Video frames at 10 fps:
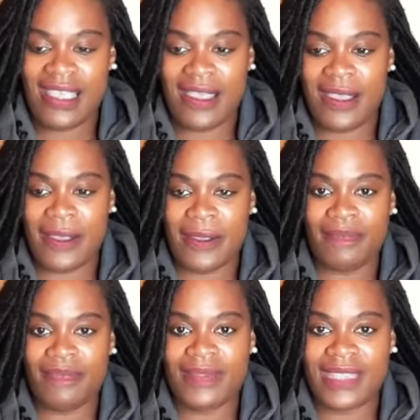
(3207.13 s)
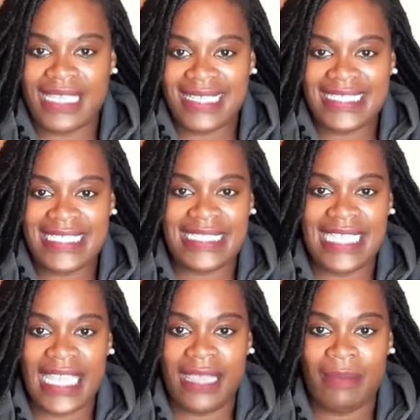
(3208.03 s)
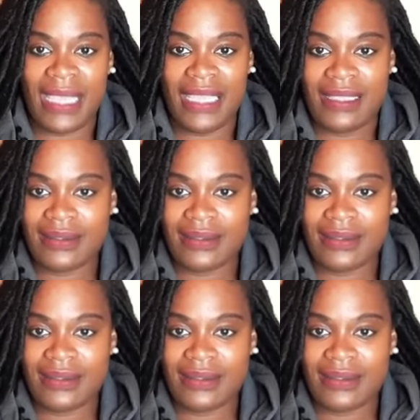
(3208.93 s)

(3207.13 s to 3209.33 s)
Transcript: Just DM me.